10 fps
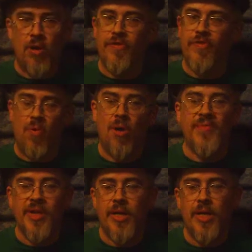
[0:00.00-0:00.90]
of Swamp
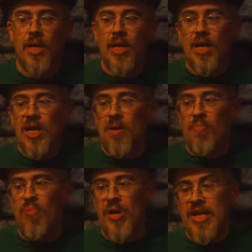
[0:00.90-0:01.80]
Thing.
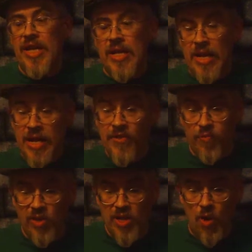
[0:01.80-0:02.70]
But it is
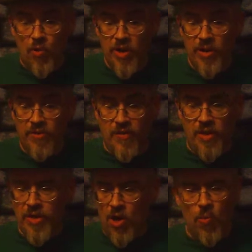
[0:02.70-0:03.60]
really well written.
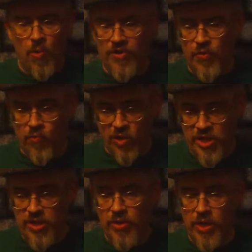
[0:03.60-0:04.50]
And the artwork's really
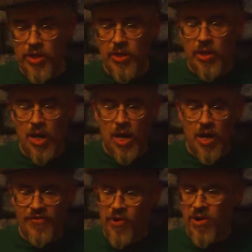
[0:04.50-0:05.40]
good.
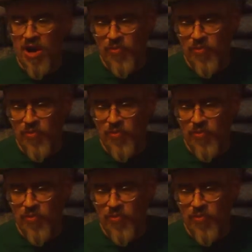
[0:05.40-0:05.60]
It started off